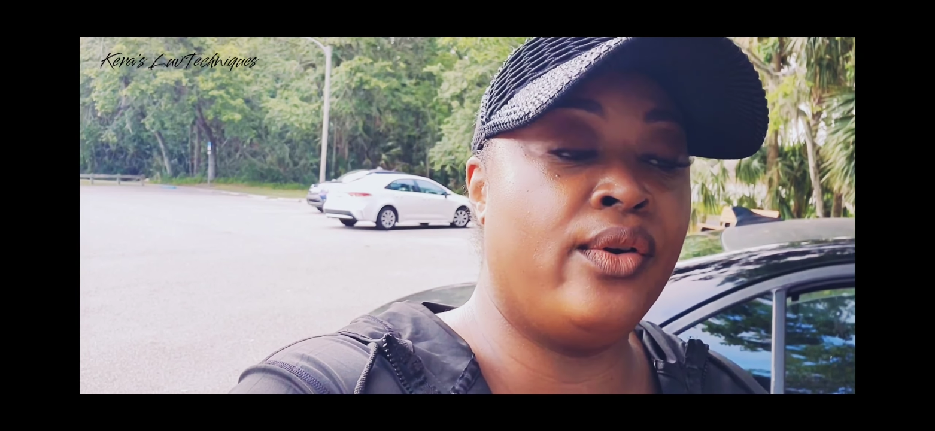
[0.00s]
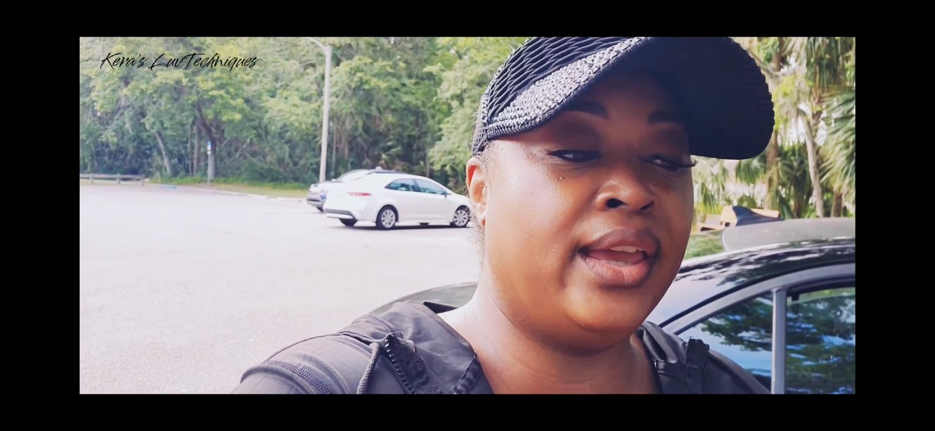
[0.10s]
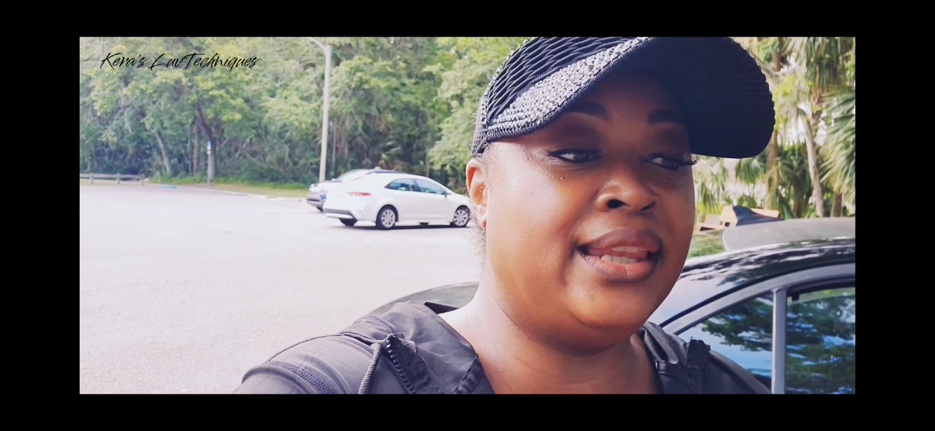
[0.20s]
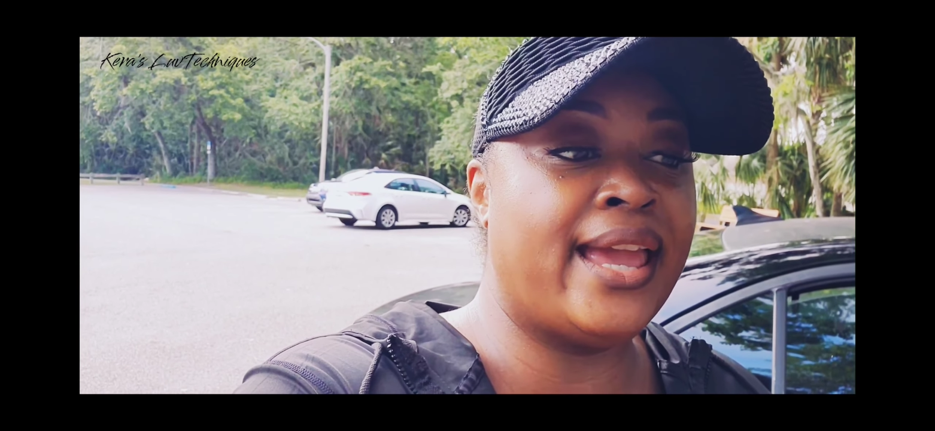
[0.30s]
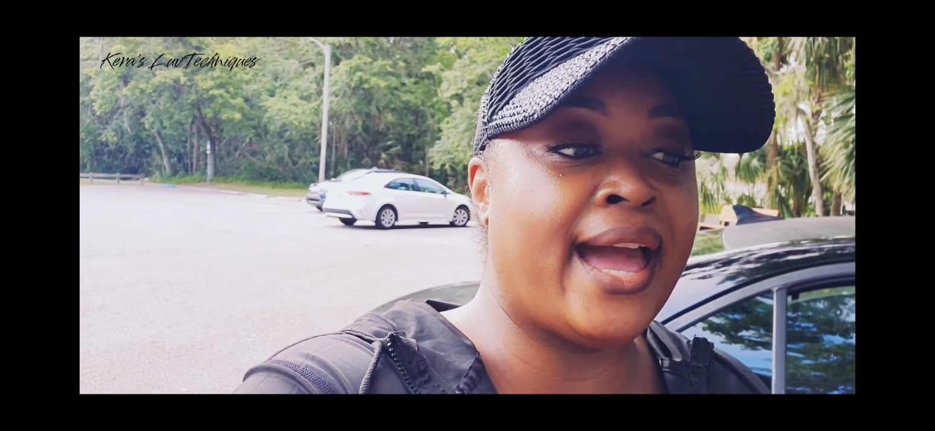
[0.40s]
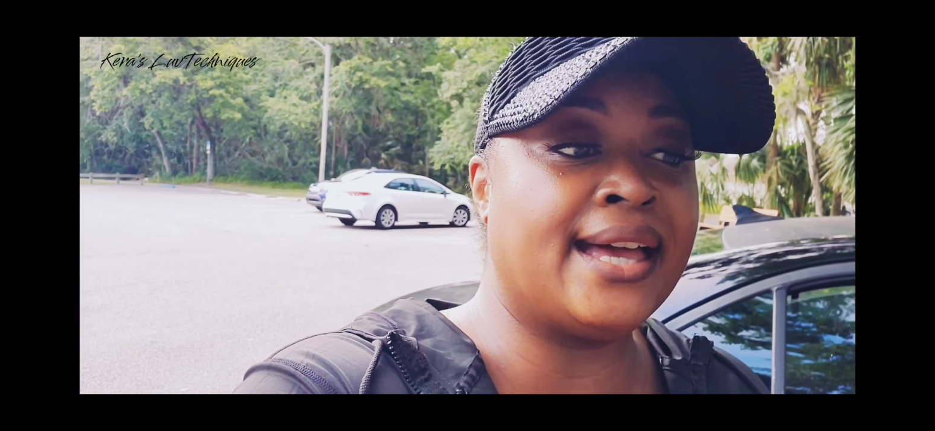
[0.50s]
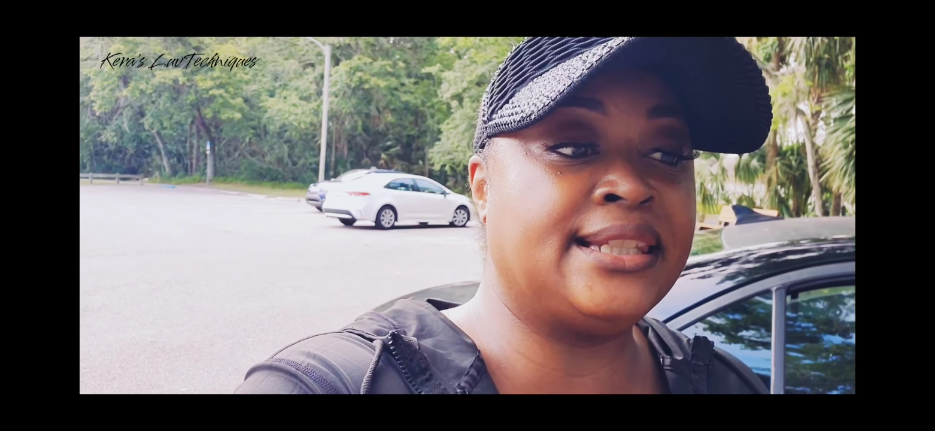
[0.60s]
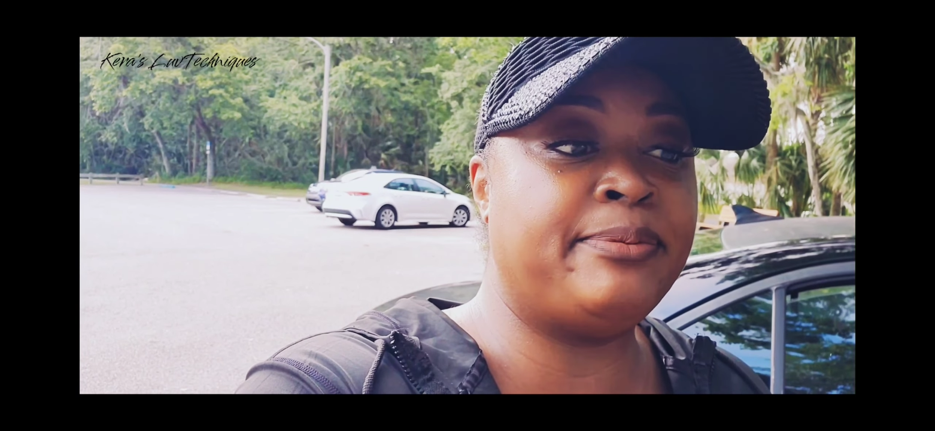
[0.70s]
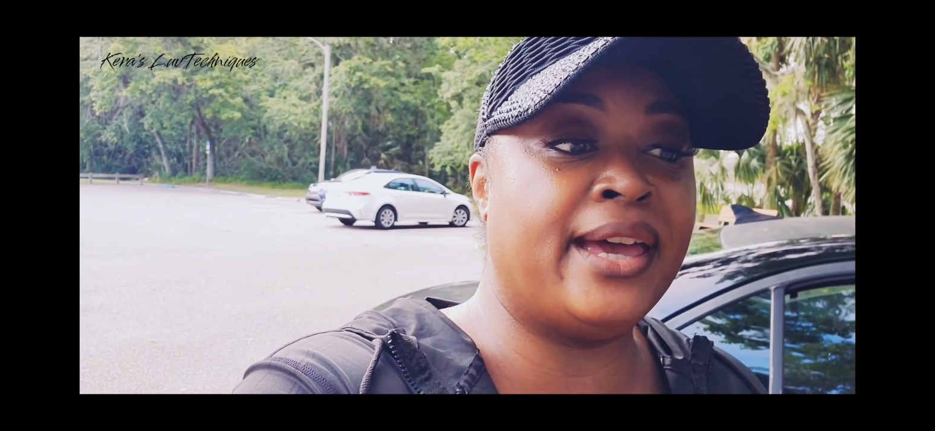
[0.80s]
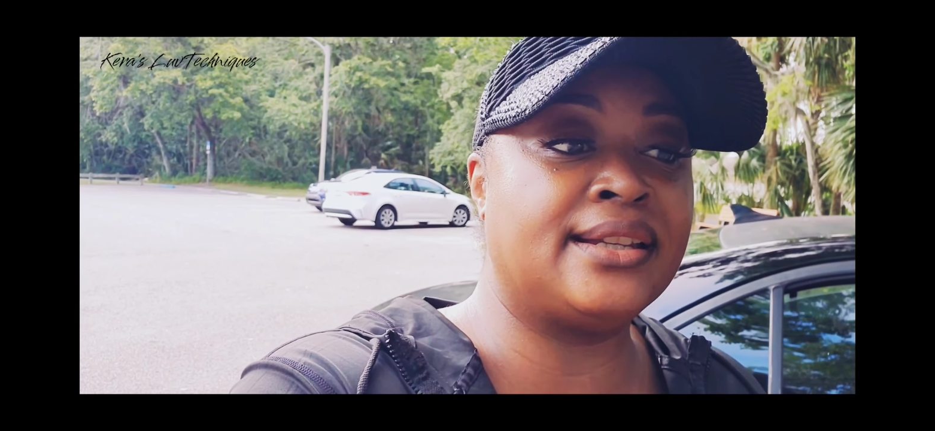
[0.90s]
in the
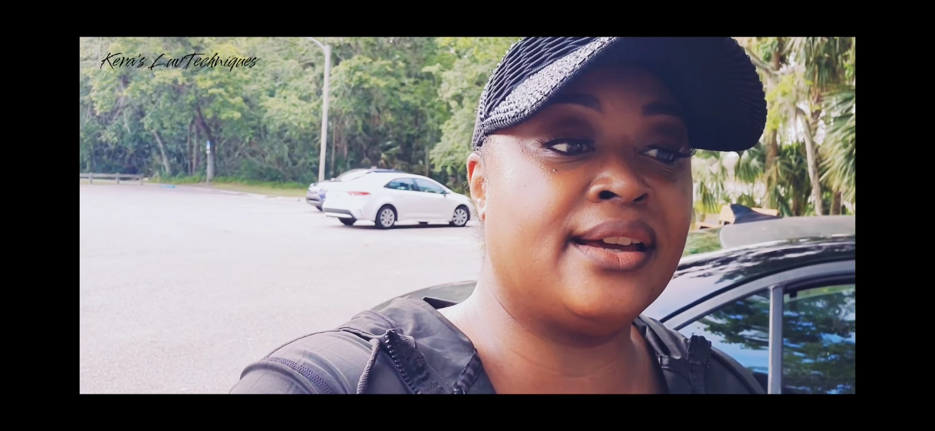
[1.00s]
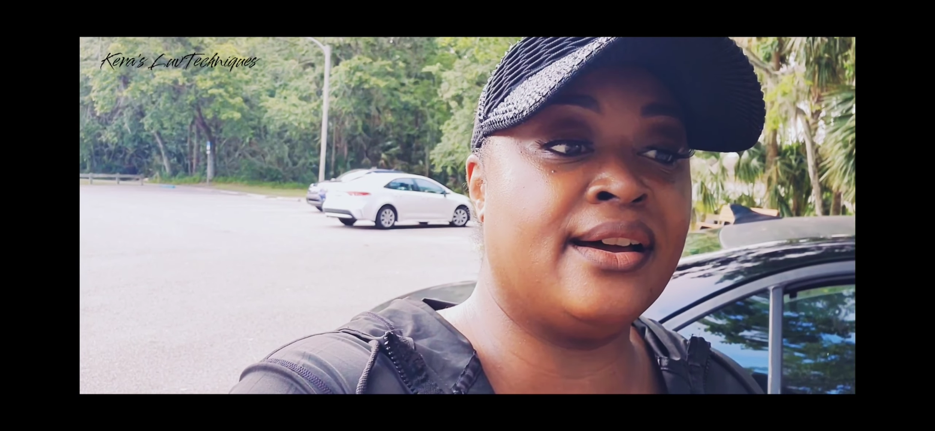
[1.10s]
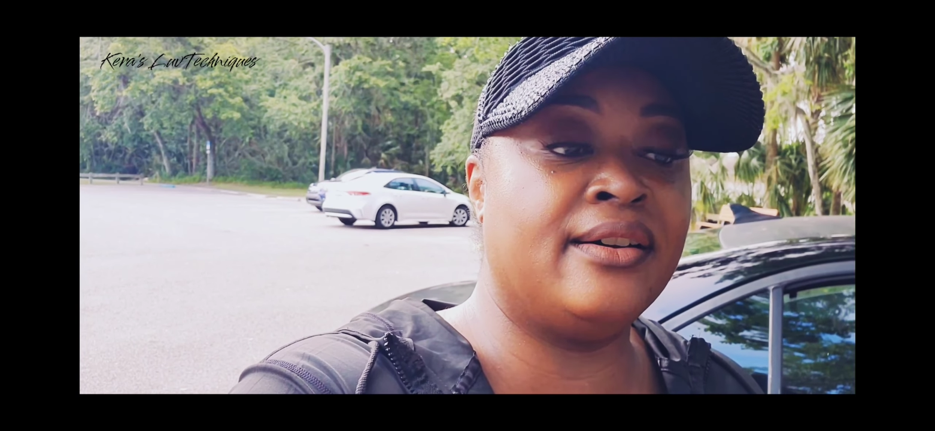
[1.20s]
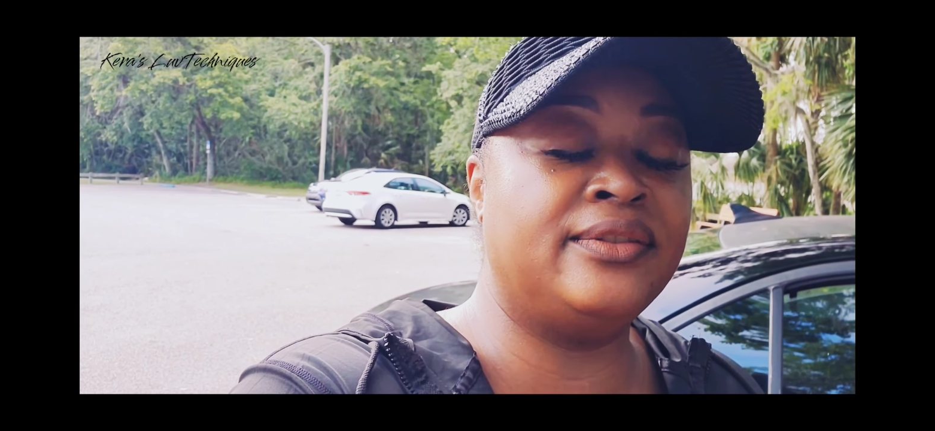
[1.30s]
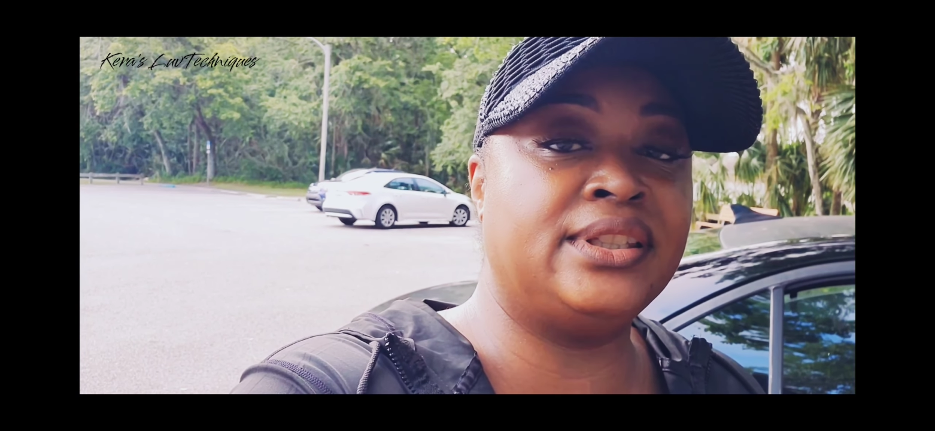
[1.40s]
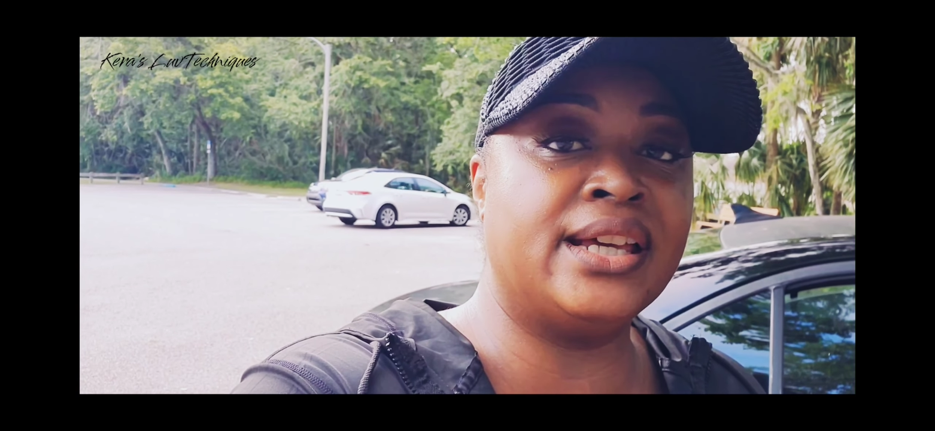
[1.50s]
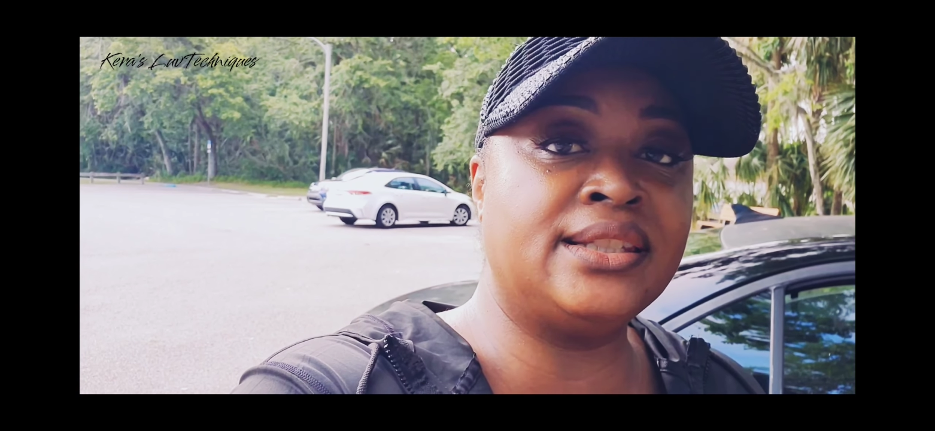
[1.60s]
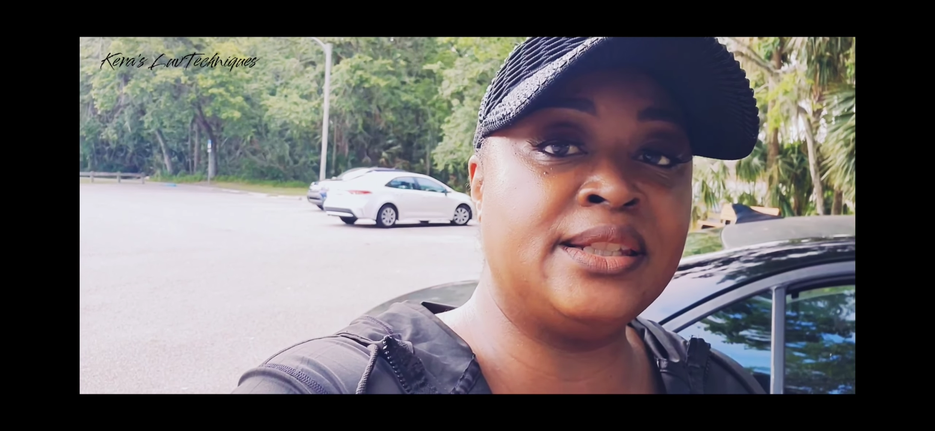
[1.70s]
aspect of does